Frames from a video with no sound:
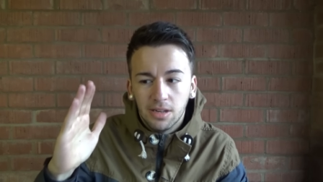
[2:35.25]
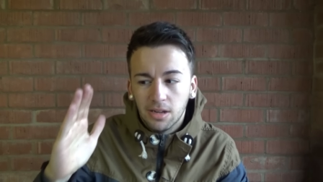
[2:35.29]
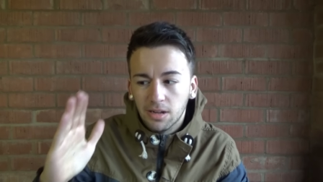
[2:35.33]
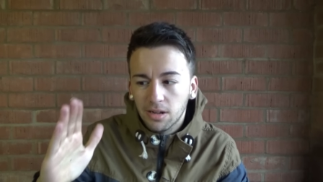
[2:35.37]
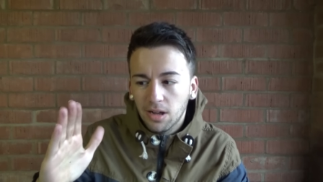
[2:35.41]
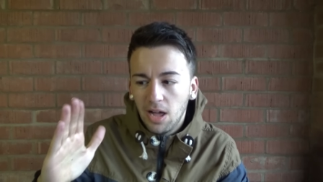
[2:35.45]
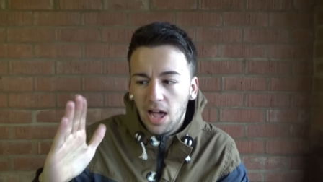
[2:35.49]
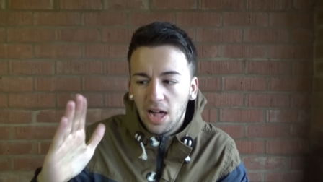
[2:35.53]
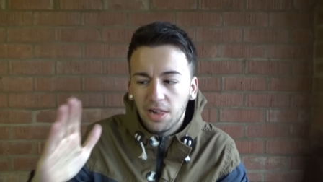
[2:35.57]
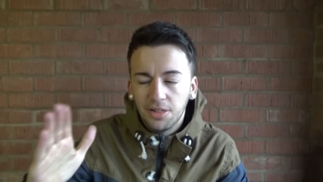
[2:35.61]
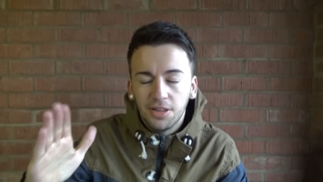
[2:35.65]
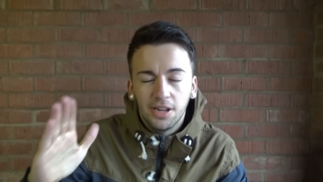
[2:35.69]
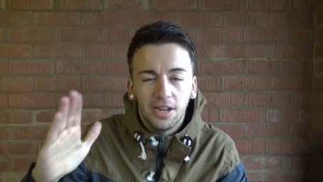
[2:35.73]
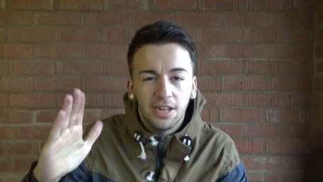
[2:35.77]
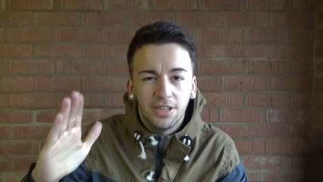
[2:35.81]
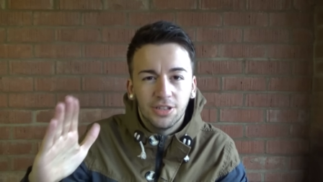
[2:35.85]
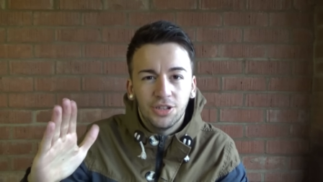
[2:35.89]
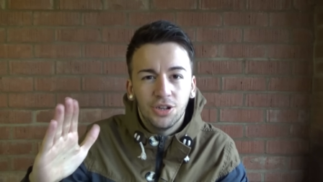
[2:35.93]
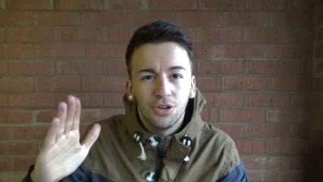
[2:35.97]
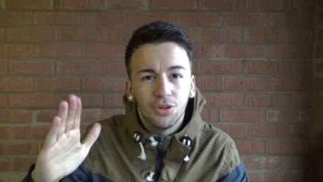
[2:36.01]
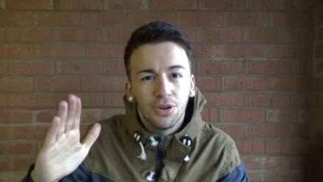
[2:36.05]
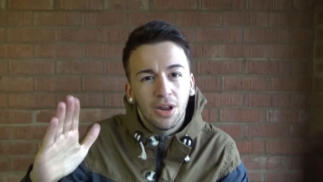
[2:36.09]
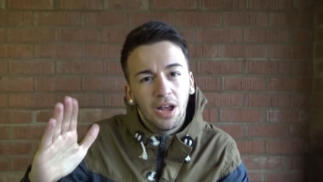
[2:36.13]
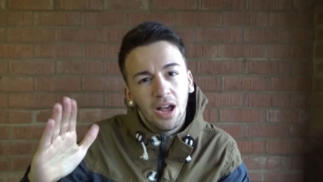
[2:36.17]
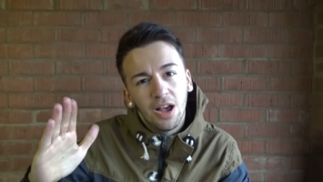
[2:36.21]
held it at
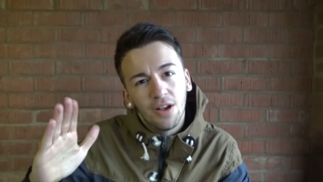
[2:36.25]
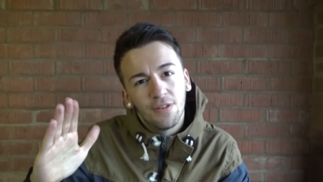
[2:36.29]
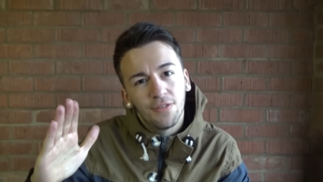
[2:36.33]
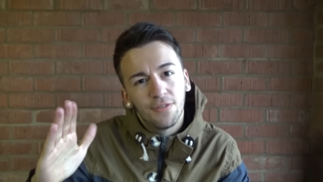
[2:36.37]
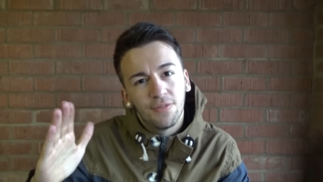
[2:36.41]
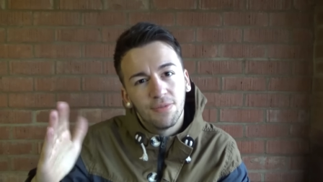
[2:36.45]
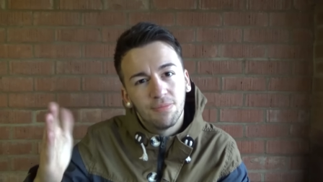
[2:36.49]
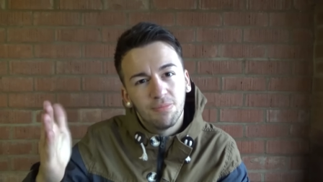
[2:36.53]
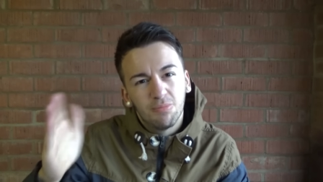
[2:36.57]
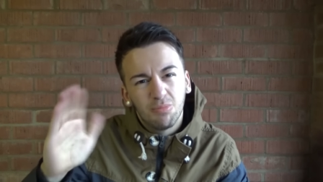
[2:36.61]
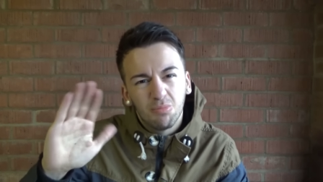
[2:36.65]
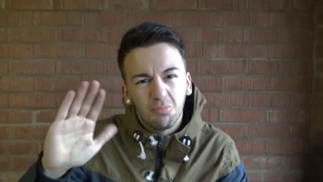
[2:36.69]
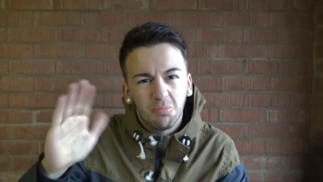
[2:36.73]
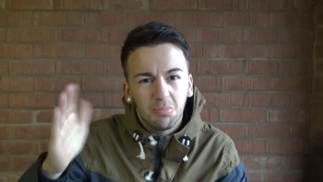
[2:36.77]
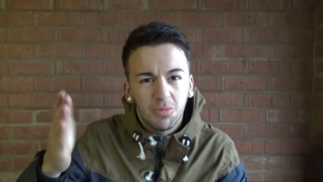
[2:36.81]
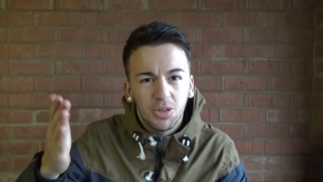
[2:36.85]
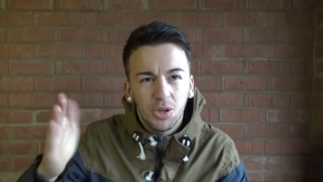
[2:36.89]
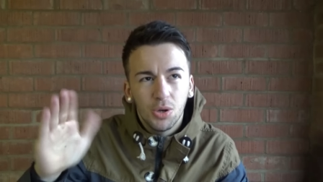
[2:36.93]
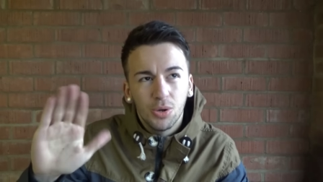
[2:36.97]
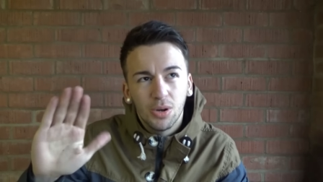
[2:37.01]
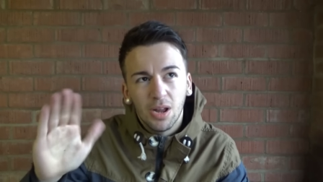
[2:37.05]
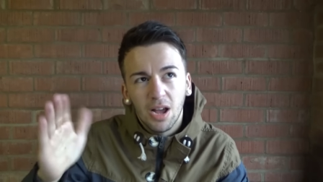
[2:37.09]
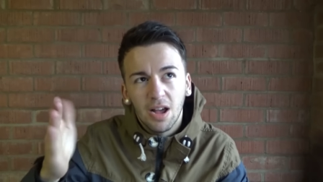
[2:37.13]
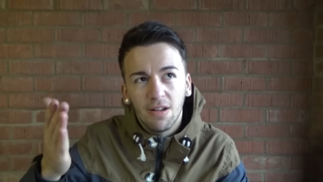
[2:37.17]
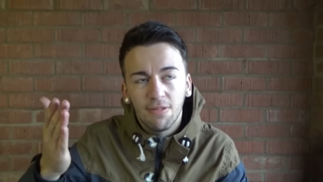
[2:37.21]

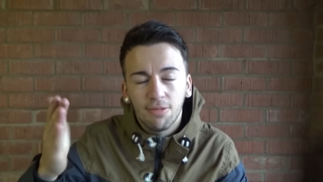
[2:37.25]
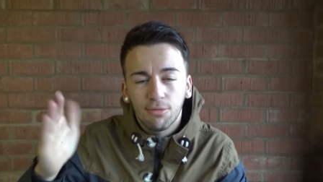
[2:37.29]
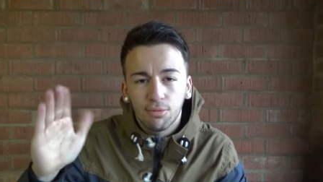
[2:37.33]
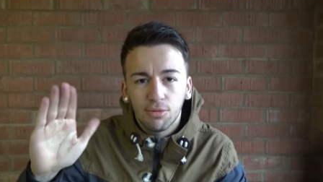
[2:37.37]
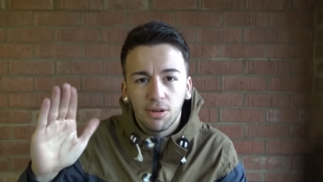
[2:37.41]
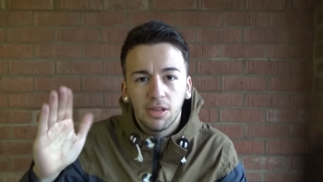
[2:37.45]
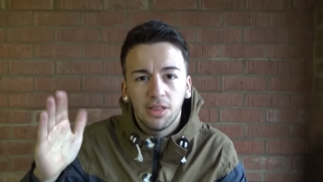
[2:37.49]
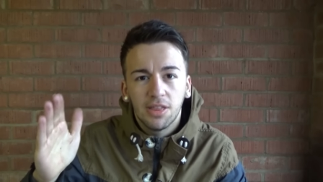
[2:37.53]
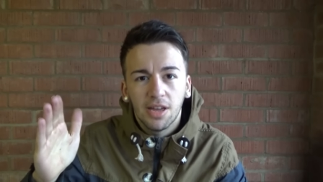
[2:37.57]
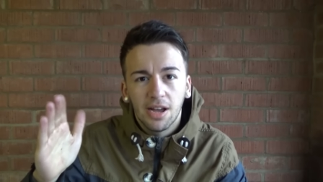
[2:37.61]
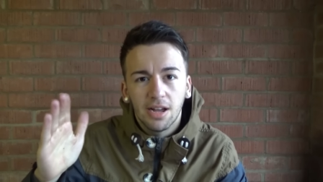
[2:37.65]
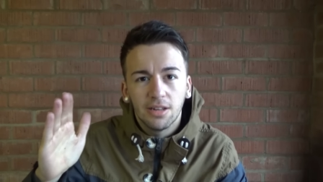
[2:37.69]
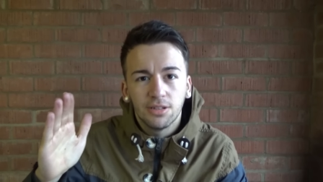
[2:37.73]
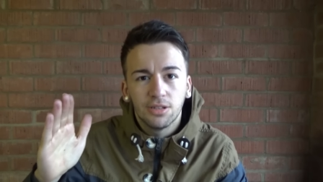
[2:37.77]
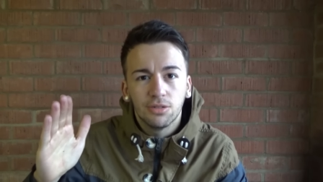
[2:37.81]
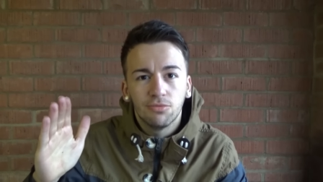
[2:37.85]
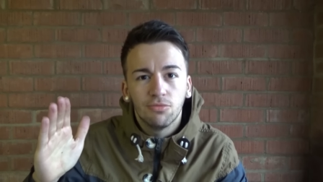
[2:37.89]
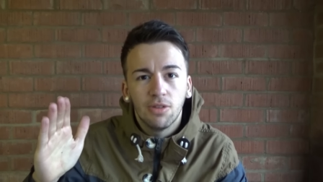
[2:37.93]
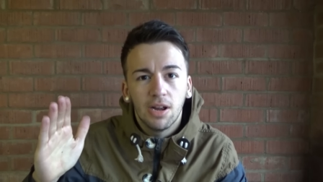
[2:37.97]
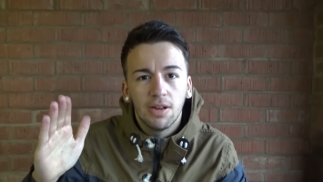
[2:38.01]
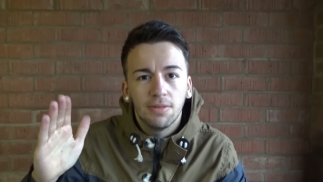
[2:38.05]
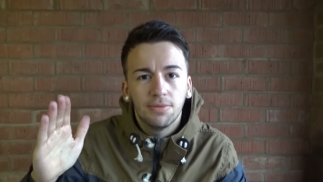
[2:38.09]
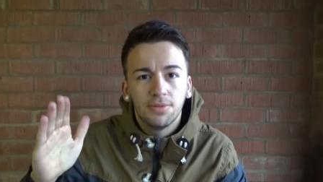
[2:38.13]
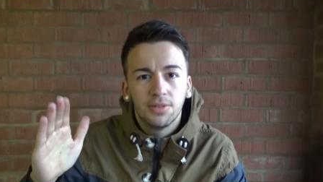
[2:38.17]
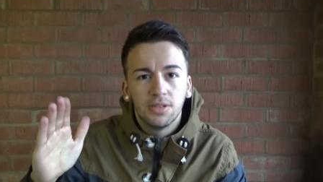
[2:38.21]
3,000
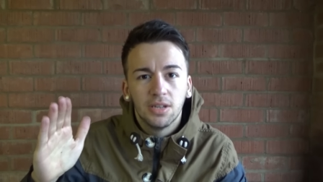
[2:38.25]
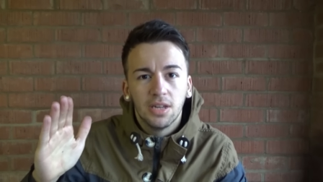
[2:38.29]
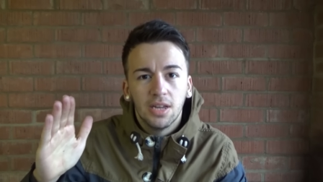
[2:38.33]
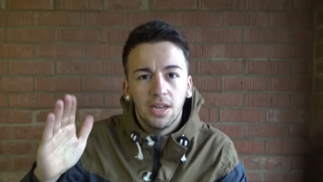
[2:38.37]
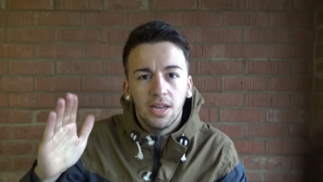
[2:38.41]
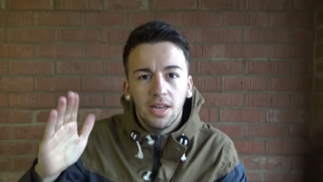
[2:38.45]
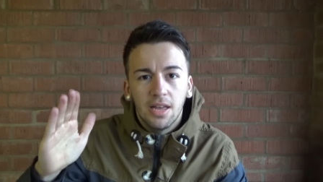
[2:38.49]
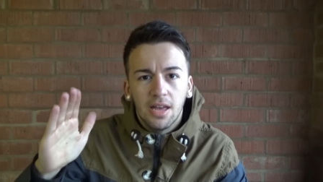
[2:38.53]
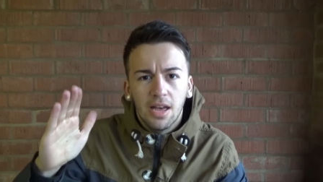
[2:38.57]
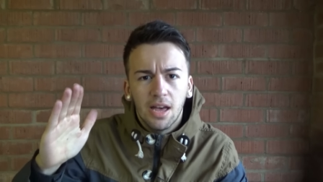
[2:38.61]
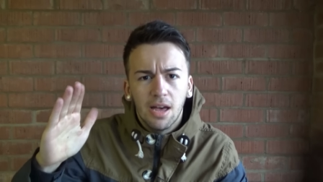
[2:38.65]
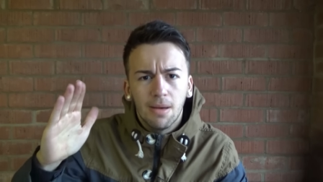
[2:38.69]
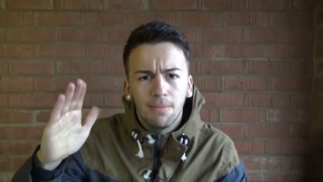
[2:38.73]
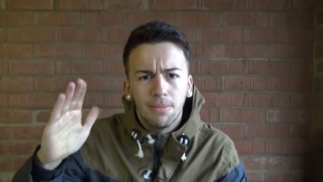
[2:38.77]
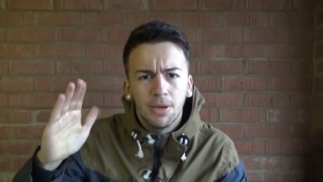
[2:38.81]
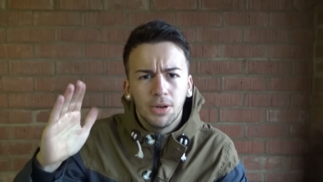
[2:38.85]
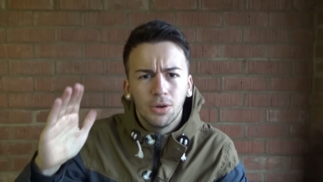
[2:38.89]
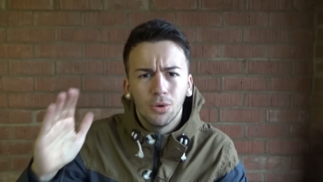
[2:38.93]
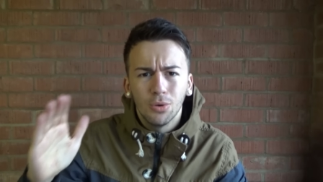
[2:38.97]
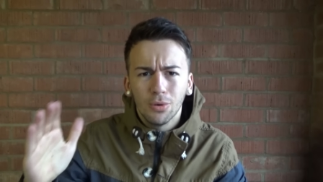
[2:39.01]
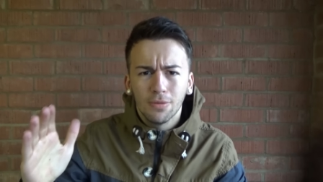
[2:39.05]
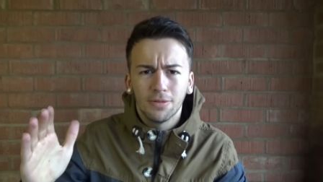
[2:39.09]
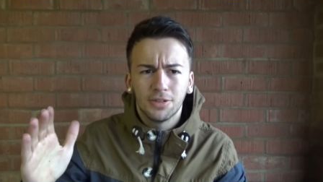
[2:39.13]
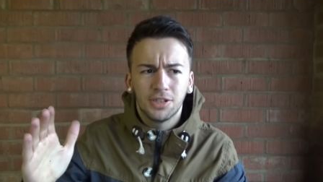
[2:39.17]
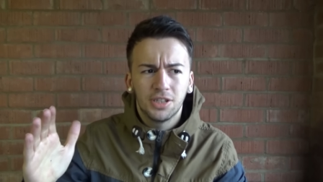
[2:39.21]
revs, and
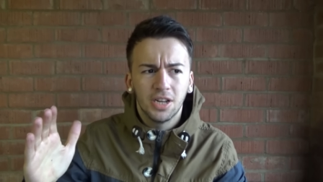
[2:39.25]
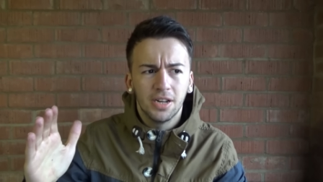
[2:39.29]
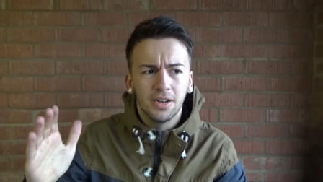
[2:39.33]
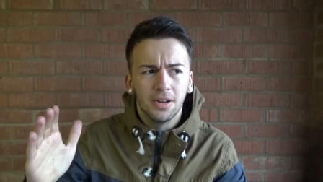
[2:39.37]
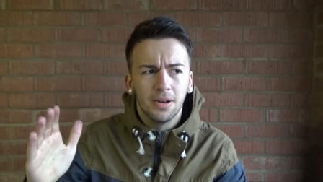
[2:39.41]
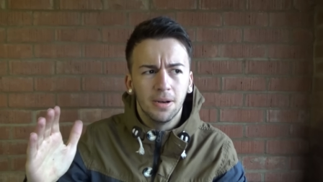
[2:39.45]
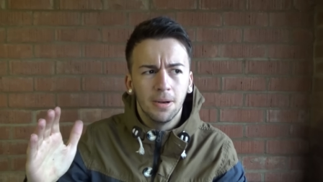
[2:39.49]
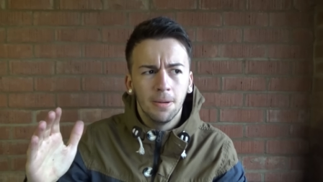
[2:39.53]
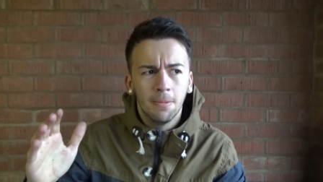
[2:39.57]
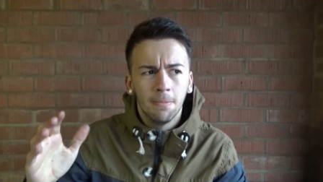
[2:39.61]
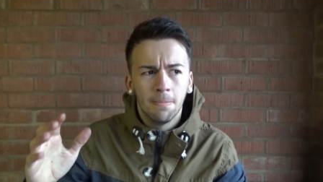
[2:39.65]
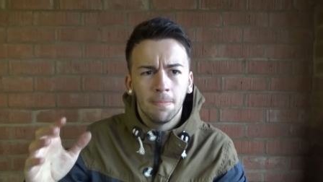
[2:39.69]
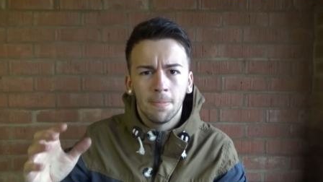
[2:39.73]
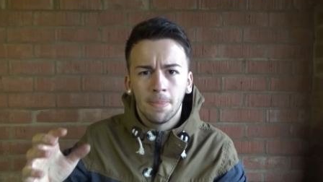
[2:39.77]
all of a sudden